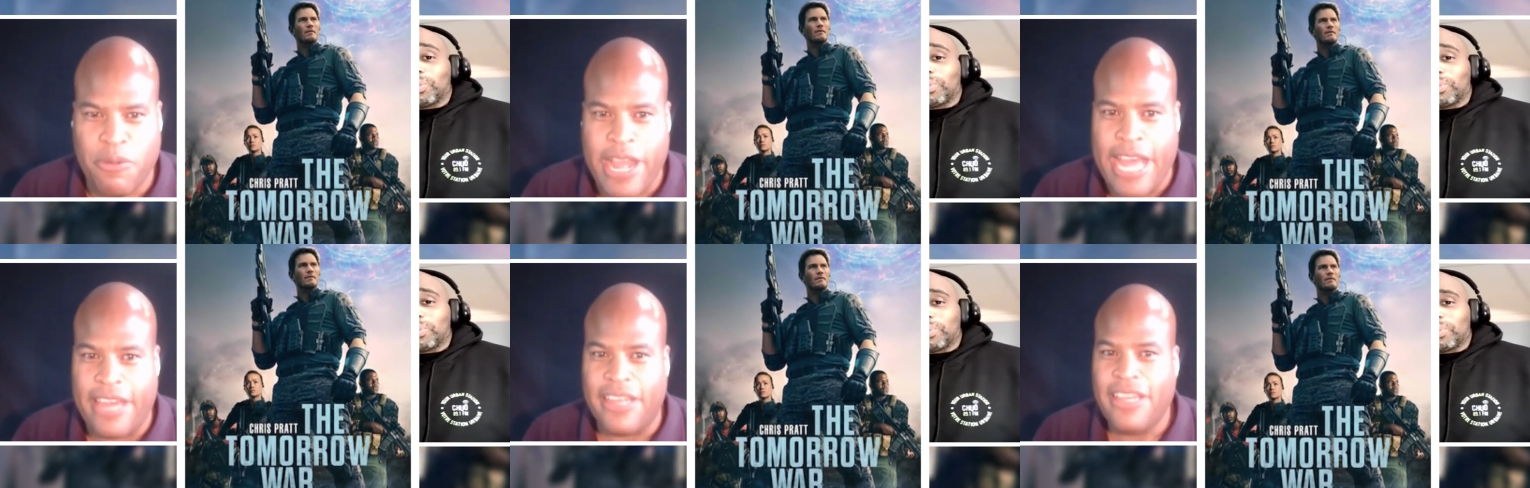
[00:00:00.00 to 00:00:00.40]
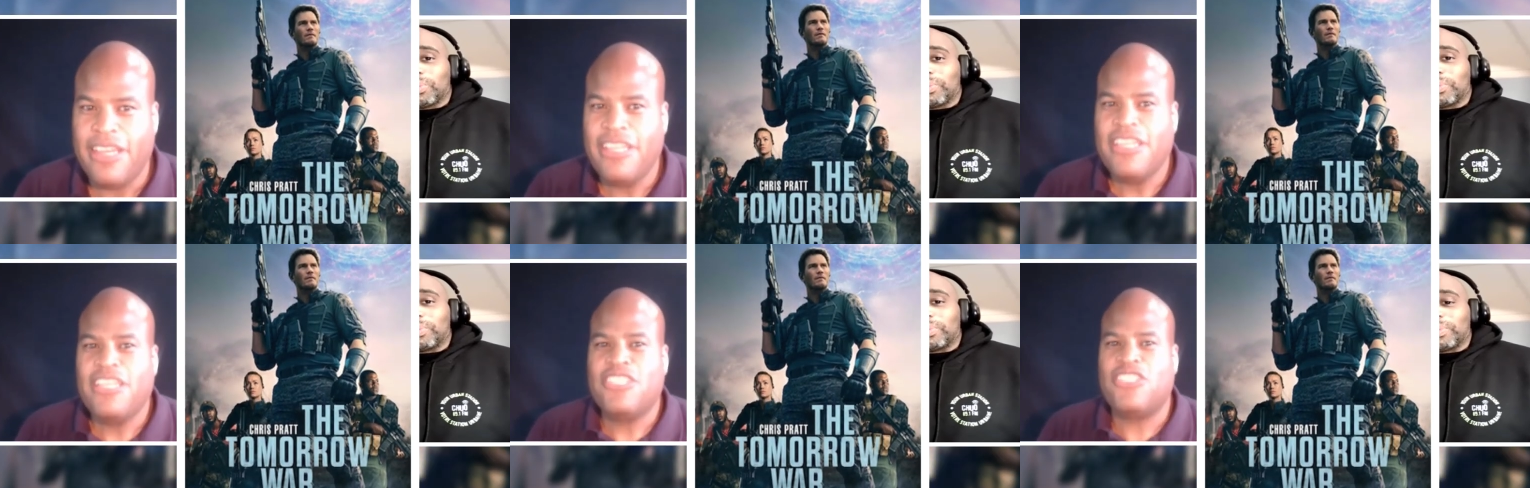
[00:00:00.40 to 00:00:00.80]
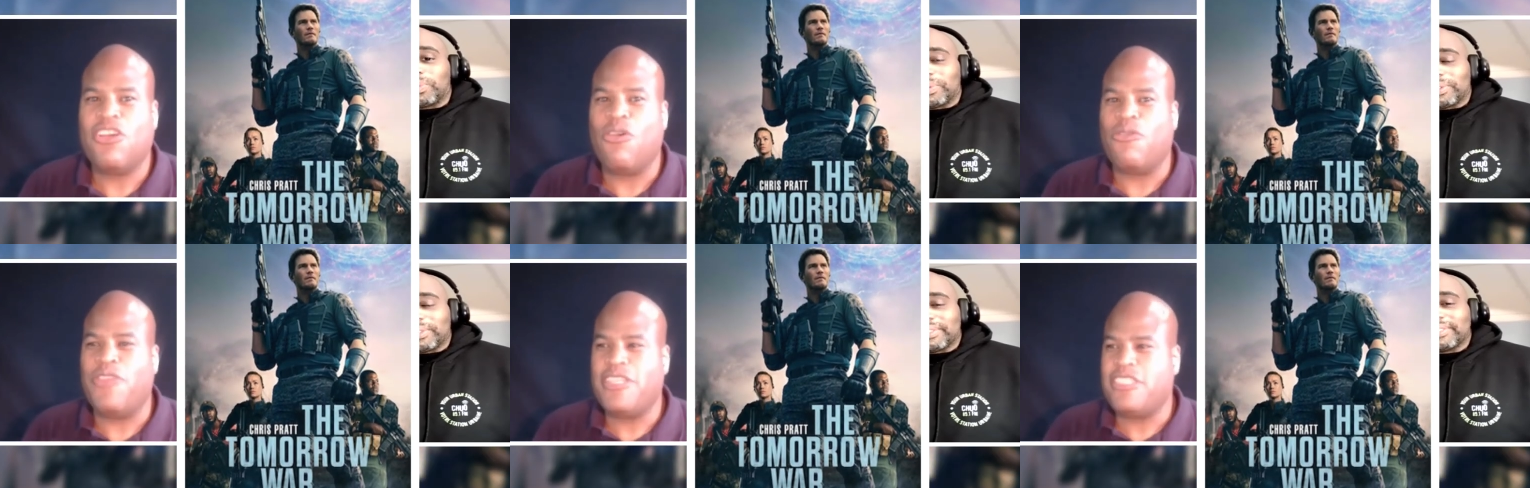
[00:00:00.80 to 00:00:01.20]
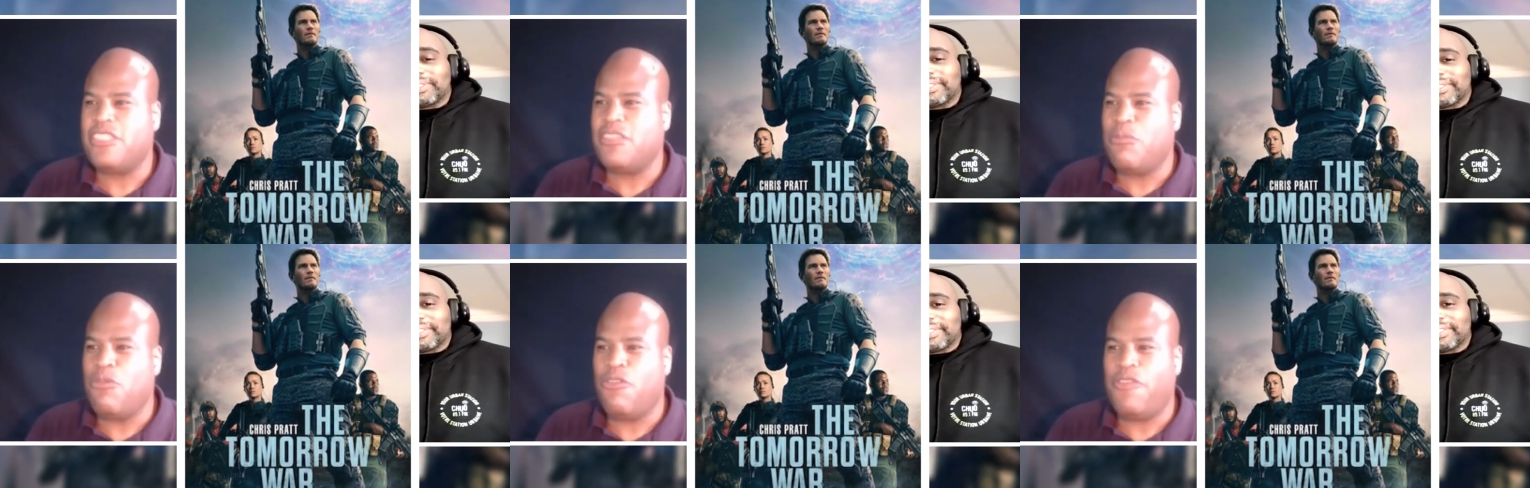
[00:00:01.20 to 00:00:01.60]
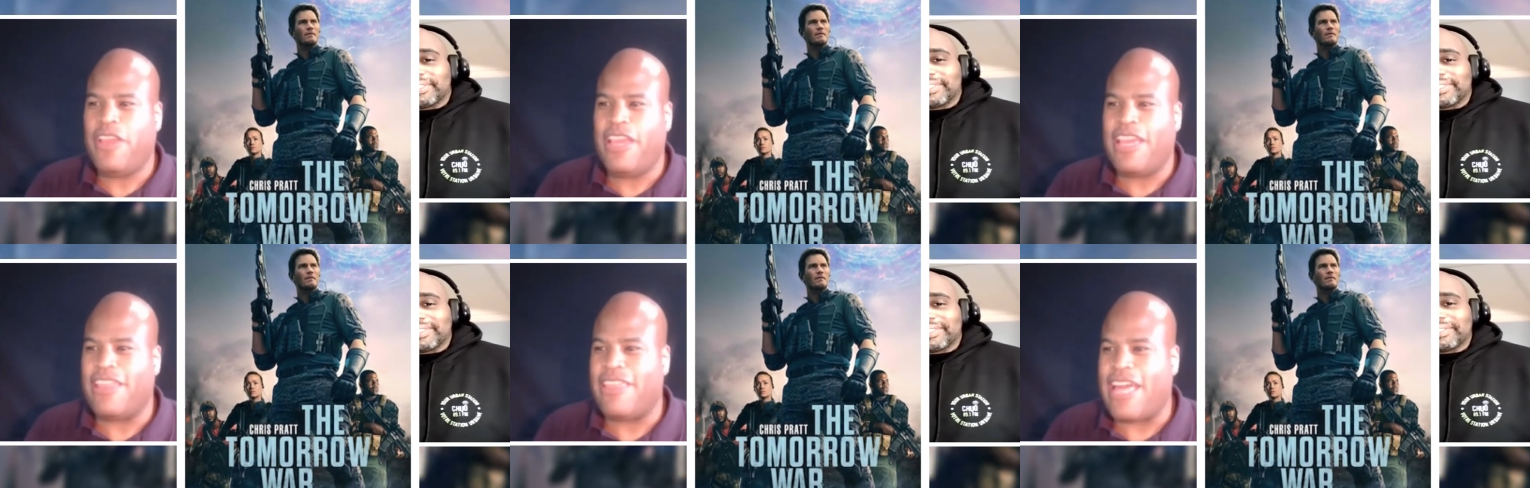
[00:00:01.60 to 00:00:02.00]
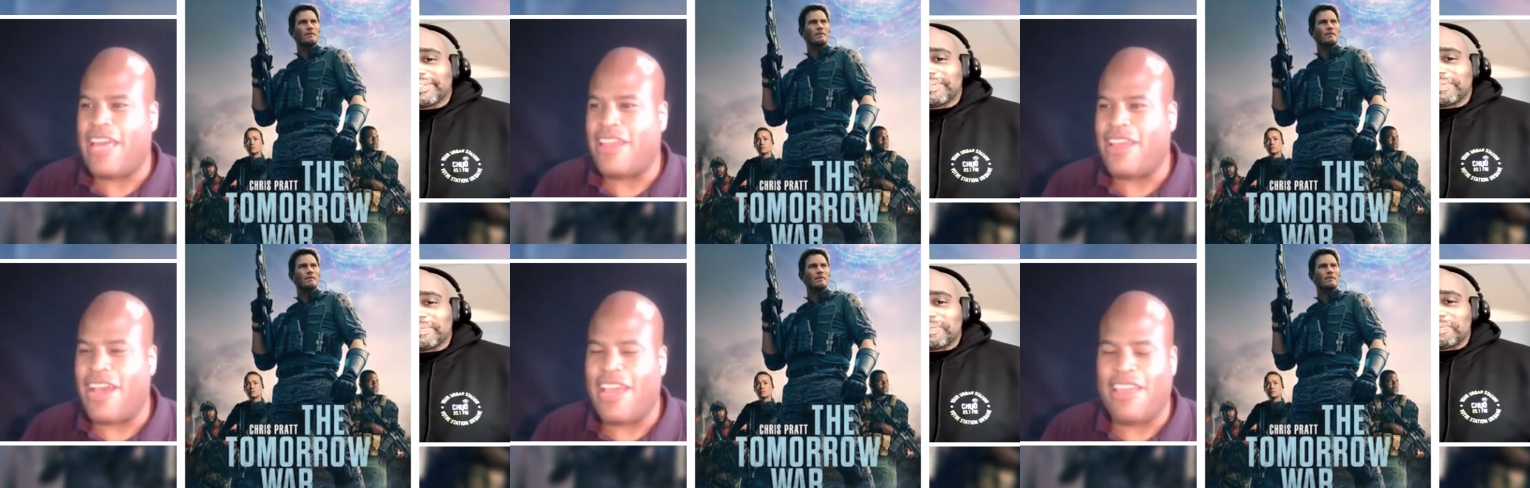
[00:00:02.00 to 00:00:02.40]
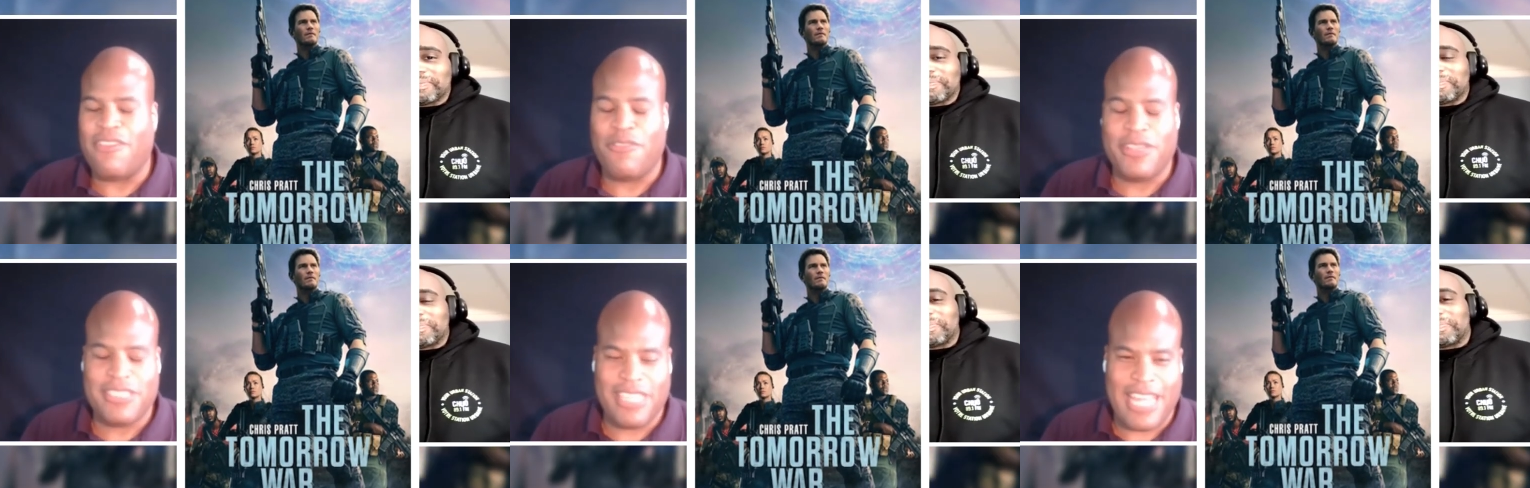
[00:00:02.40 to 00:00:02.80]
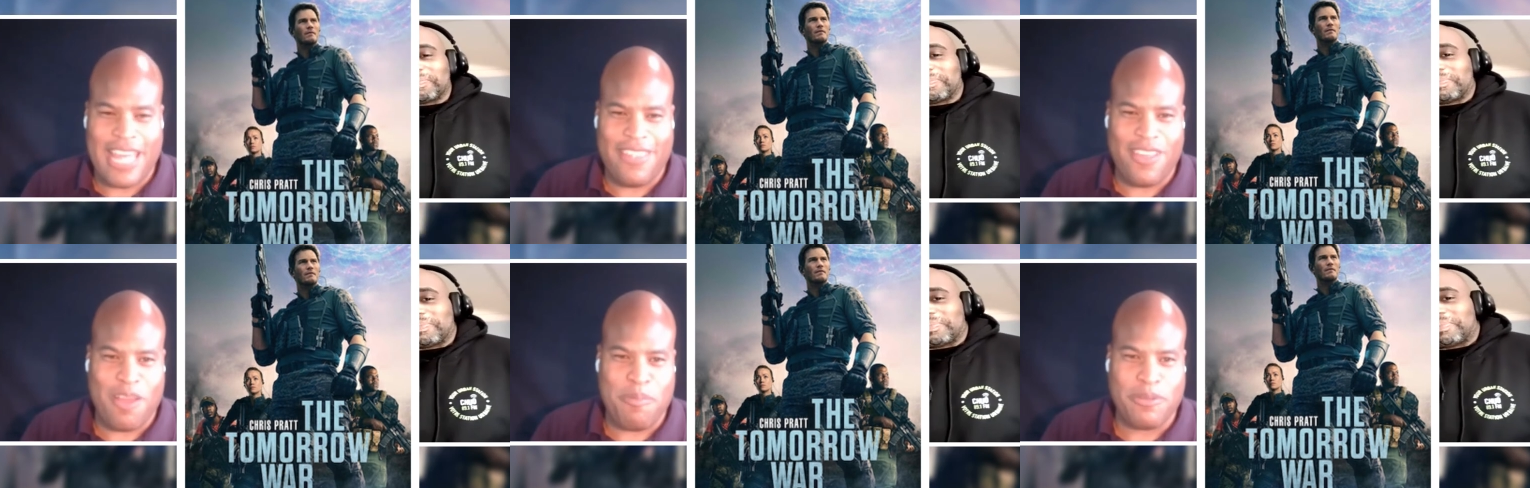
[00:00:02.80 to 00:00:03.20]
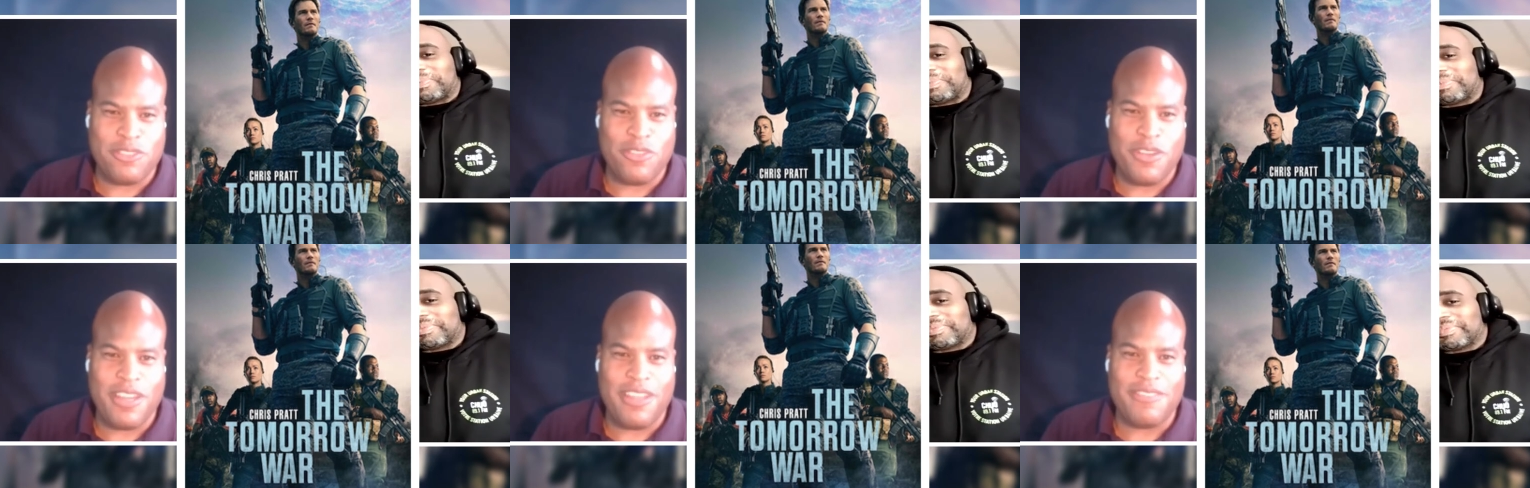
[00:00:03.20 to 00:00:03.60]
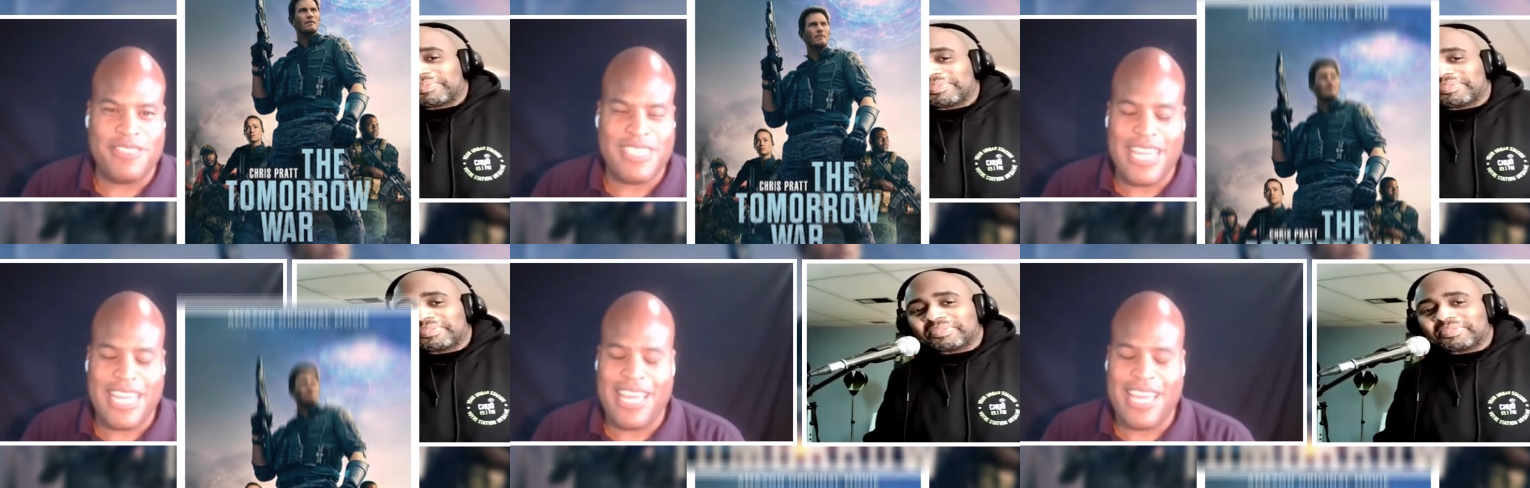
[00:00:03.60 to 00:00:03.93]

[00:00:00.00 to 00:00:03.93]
Speaker 1: Ooh. Pratt. So this is a movie that I recently had the opportunity of